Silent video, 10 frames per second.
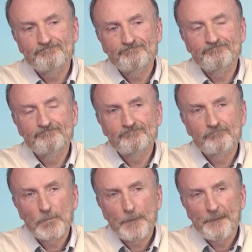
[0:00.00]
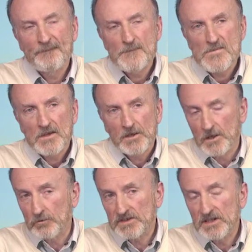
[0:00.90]
on the planet. There
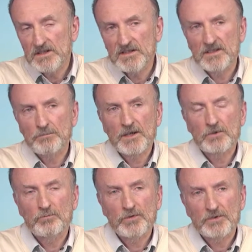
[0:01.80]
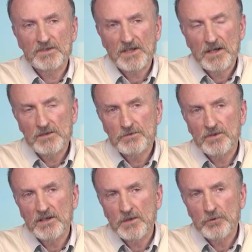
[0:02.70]
are potential impacts on local
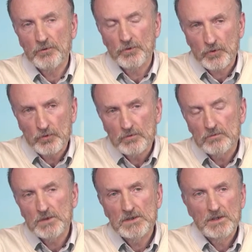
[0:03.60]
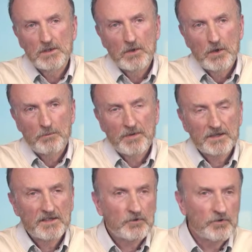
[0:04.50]
environments,
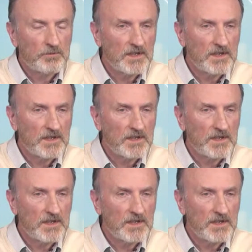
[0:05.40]
cultural